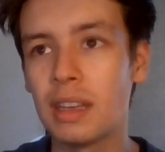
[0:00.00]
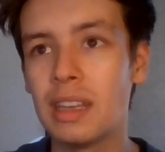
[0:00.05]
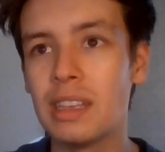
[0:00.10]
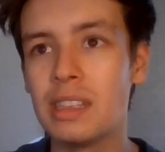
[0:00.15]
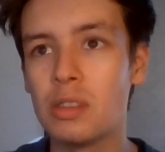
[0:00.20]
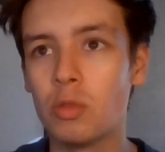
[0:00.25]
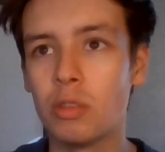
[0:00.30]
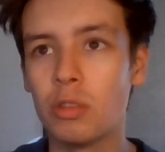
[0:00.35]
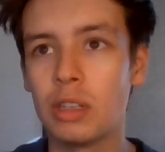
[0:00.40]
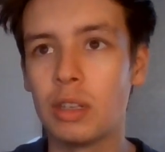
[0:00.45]
it
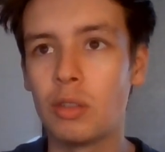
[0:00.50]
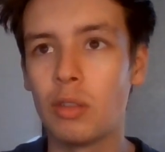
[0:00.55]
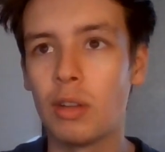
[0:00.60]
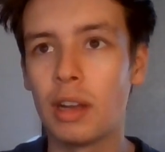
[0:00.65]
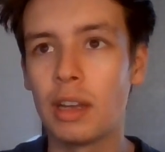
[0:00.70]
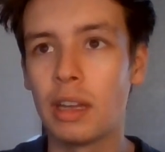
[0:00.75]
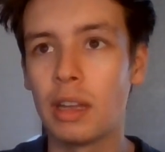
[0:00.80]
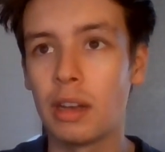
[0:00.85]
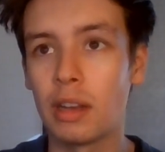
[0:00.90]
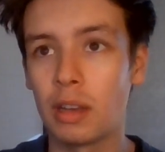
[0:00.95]
is really
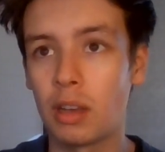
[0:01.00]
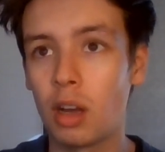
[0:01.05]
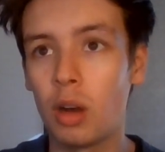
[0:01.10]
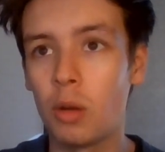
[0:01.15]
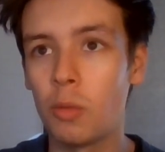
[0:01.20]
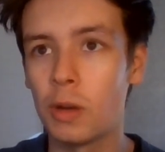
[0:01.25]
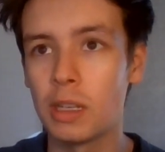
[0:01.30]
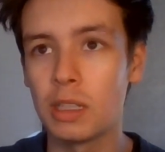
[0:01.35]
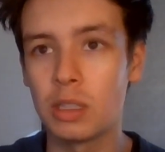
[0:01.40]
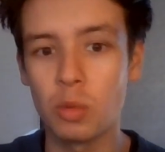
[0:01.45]
great, and I can't
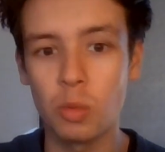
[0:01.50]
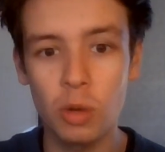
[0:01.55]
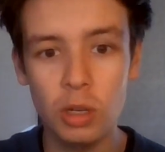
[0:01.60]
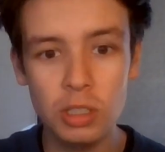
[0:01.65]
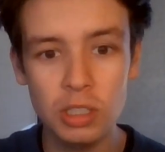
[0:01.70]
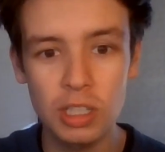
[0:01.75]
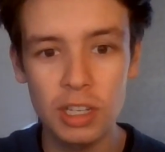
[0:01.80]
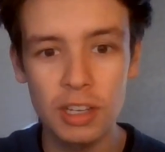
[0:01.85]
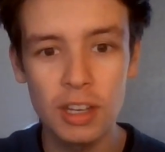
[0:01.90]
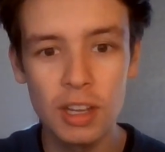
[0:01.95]
wait to
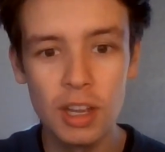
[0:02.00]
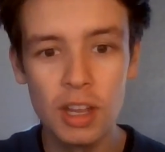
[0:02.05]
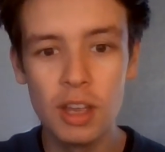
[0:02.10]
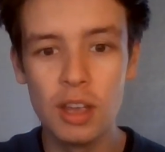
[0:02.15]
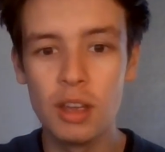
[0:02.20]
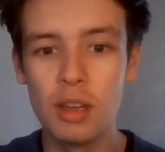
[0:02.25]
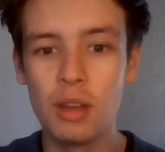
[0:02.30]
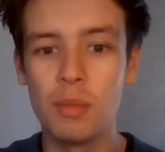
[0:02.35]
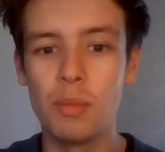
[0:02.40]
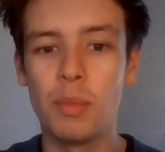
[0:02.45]
watch it.
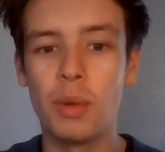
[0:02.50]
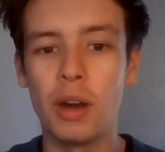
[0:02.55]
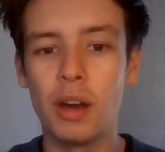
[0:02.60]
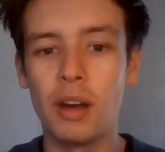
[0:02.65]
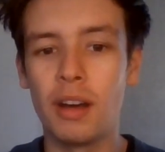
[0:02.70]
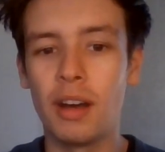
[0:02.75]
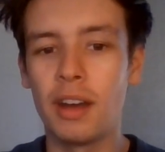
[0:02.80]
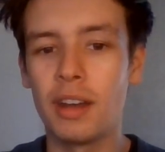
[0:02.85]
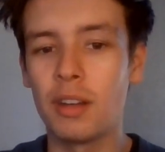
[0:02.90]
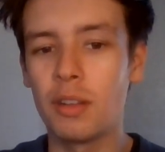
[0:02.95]

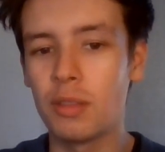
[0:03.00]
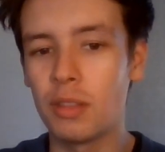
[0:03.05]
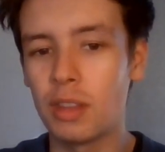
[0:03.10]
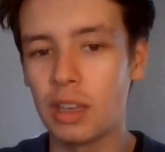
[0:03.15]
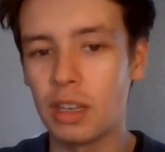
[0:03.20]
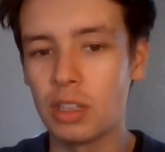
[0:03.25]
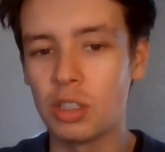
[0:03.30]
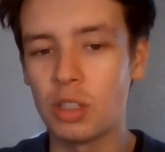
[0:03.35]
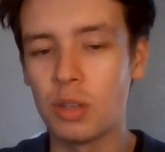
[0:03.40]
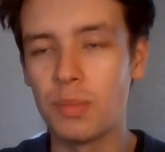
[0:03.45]
But I don't think
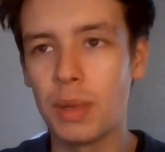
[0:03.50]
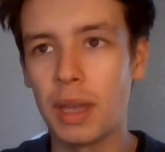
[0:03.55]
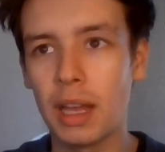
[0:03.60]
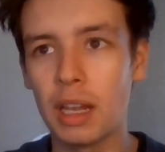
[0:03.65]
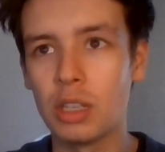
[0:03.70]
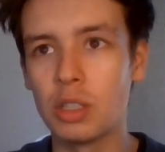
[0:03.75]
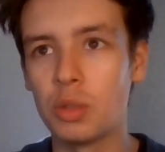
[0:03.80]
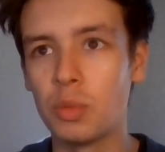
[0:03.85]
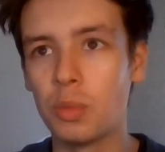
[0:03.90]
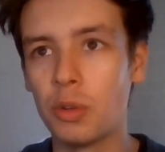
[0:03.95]
it should be
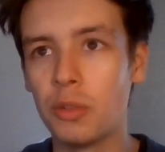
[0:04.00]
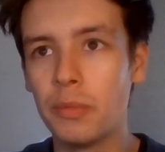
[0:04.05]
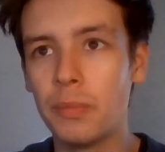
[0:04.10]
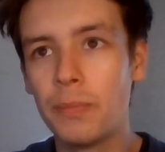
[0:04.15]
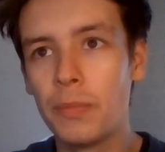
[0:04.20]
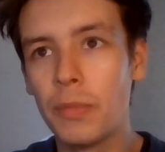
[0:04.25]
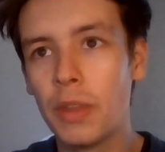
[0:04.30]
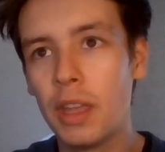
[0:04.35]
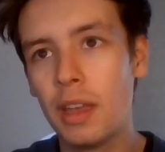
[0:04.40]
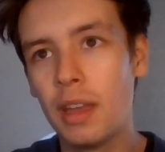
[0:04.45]
eligible.
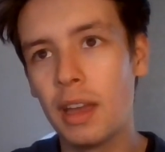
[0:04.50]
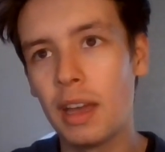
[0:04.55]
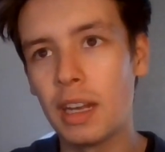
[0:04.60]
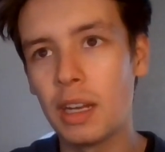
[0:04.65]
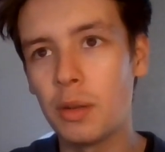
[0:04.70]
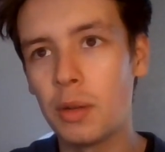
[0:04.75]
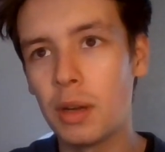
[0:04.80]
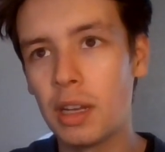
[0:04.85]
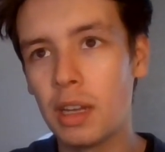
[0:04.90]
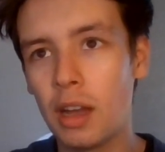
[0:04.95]

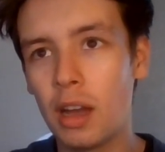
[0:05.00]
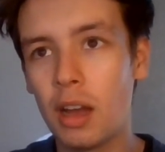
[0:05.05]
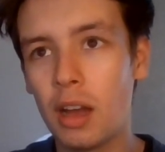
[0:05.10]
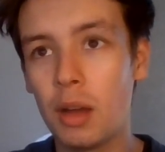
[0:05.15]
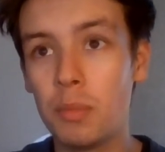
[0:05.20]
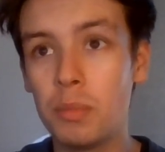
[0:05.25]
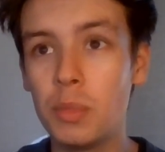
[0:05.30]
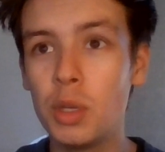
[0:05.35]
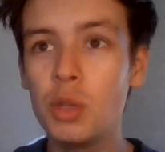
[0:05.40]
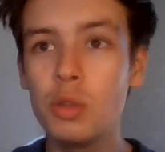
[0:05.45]
Anyway,
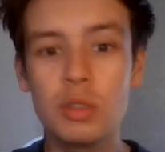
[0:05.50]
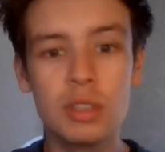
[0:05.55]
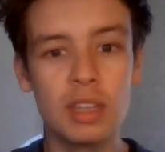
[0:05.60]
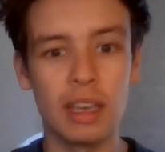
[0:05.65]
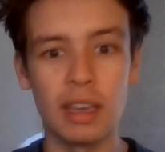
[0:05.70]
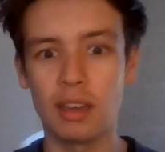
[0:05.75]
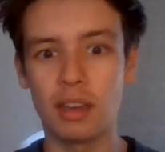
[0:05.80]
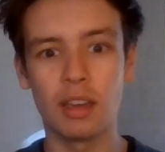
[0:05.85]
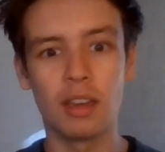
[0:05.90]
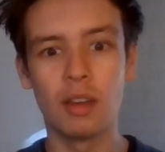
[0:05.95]

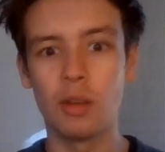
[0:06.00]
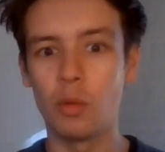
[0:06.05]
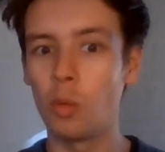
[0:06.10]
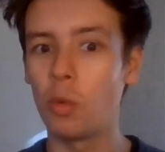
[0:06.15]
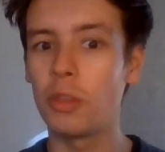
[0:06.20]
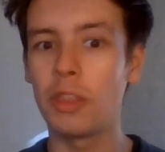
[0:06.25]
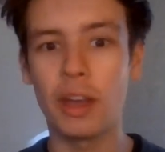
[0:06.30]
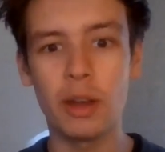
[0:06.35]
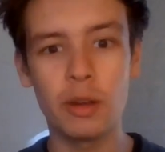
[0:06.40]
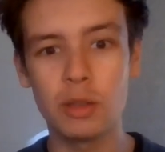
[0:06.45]
Music.
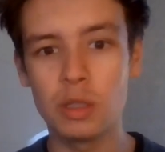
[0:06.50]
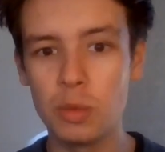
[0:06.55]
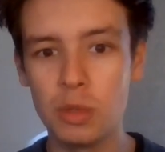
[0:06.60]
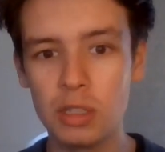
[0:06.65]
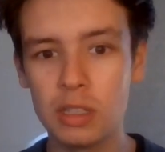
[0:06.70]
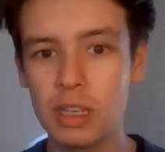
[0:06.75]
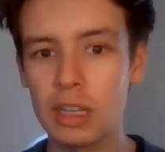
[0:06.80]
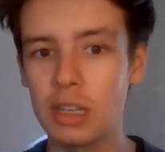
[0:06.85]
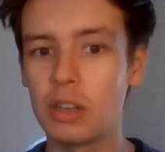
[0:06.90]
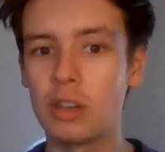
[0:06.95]
What the hell is
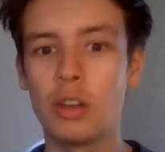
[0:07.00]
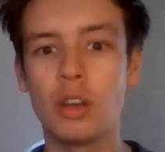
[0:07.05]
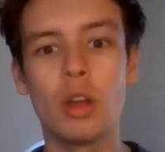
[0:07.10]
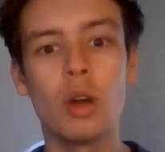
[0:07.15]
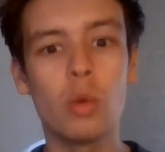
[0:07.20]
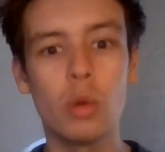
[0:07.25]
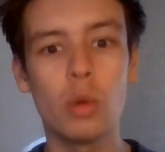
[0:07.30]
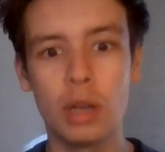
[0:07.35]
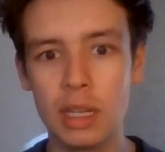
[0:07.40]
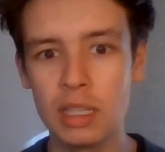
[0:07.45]
Music? No
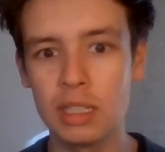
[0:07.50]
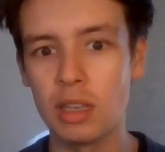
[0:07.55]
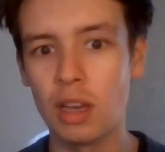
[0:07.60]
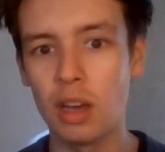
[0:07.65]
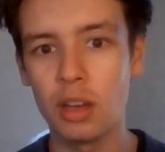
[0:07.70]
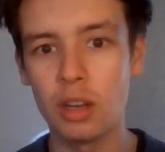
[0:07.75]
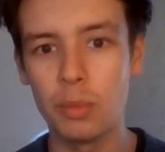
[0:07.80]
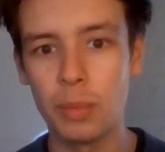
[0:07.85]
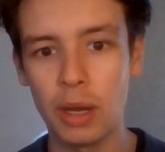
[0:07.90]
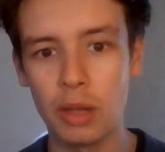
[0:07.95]
one has
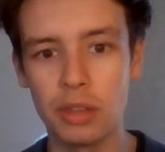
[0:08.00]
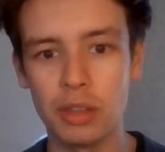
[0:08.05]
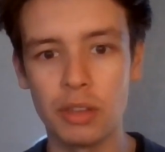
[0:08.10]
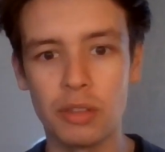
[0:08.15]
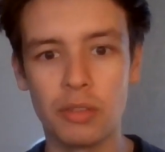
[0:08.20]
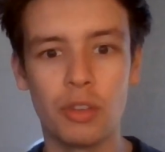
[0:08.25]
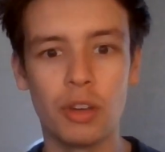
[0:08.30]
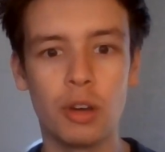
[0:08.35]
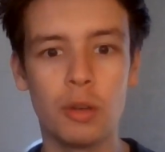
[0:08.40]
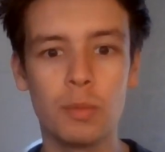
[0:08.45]
heard about this
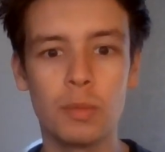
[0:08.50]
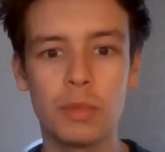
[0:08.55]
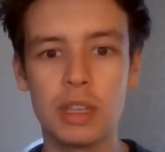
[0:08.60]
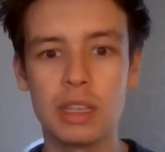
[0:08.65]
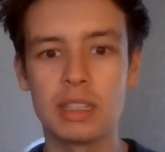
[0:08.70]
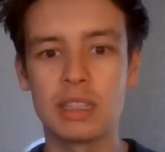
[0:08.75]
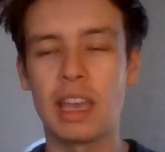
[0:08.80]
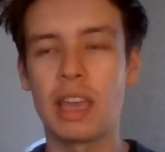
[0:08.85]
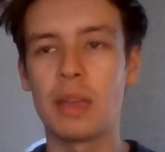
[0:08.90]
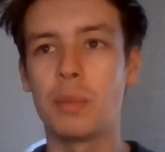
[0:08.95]
film.
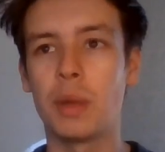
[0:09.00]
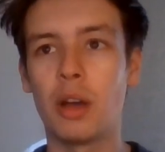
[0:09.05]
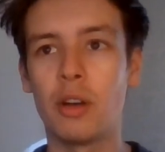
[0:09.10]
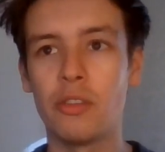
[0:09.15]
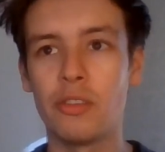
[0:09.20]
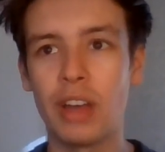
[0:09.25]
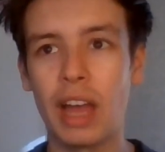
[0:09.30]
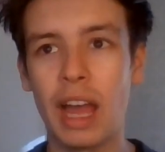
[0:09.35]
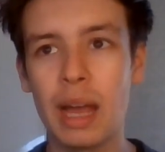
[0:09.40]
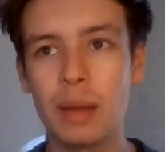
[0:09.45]
This came out
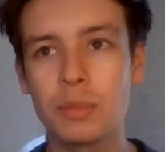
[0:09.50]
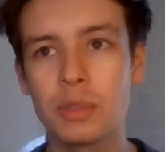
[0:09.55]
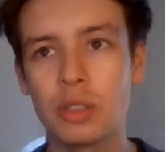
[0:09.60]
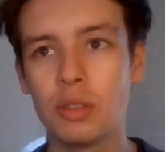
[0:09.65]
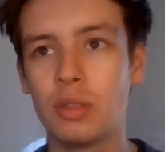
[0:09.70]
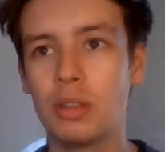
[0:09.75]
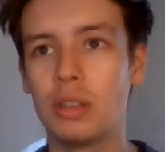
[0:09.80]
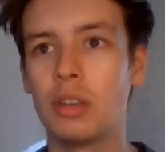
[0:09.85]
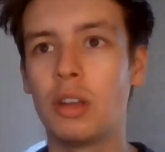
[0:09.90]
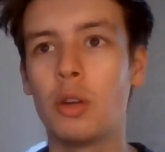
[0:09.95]
of
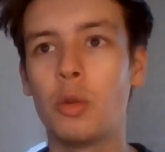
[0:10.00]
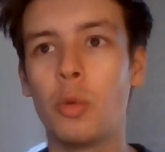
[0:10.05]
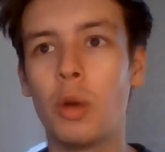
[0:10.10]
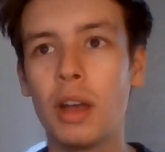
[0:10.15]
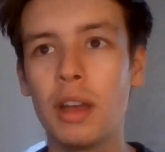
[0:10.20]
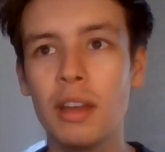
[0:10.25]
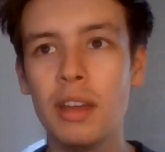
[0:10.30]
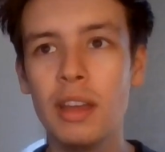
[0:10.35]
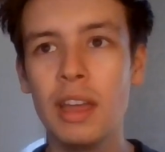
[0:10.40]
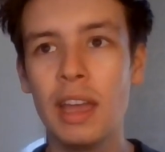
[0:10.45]
absolutely
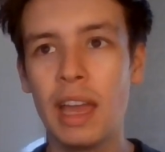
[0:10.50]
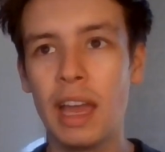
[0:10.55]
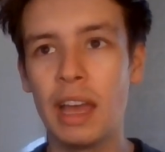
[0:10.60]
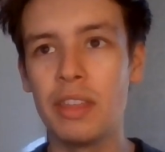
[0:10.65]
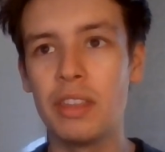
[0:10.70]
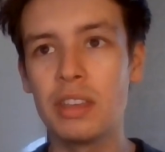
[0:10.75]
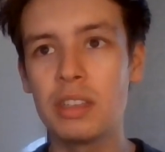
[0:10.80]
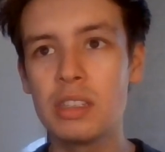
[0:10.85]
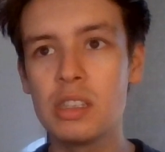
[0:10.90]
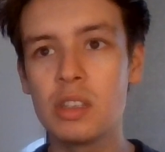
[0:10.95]
nowhere. And
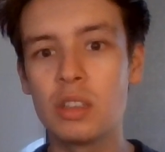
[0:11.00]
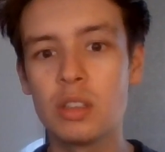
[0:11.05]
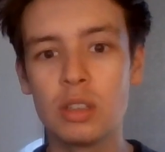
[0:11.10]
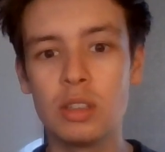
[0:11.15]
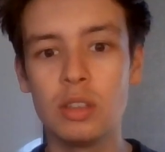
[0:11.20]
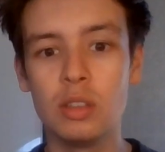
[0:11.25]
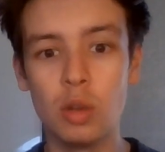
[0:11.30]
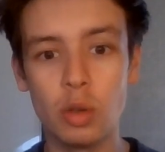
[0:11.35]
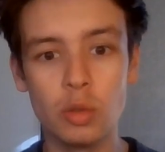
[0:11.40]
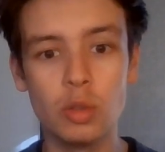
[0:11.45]
this is
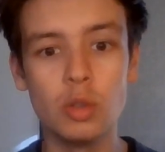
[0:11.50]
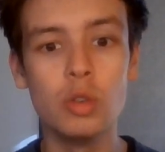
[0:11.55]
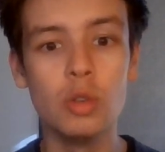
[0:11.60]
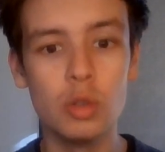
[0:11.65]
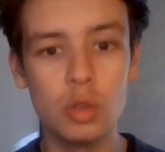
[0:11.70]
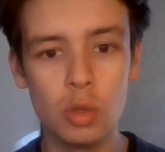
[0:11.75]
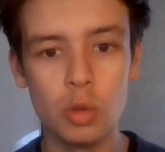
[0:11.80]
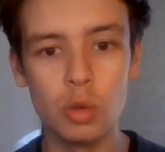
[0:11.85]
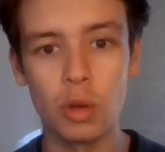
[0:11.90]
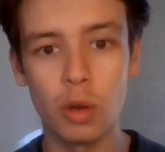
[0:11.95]
your
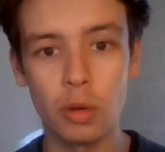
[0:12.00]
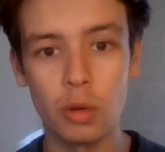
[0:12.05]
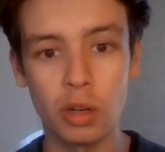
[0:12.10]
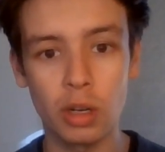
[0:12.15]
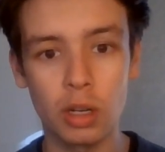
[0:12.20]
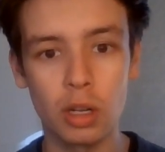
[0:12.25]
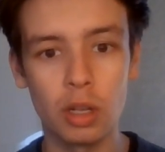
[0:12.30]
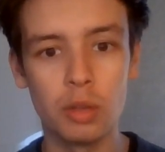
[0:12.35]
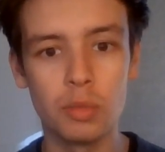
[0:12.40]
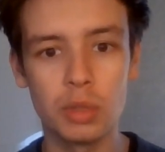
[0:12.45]
usual Golden
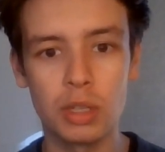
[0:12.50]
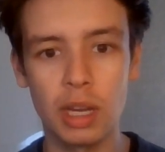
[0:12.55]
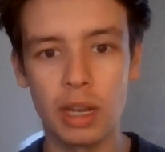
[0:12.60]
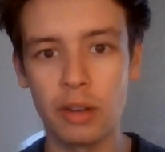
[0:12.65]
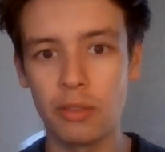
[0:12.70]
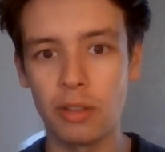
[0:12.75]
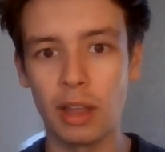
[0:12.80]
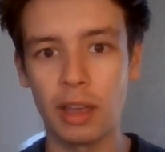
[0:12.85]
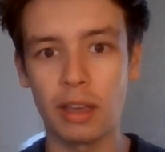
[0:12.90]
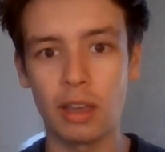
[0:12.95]
Globes kind
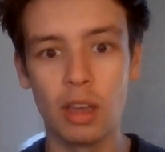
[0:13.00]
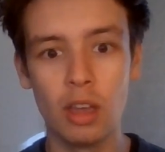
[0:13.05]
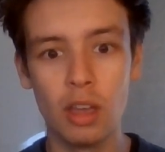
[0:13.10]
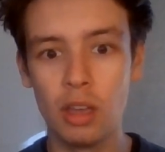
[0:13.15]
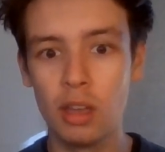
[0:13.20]
of like,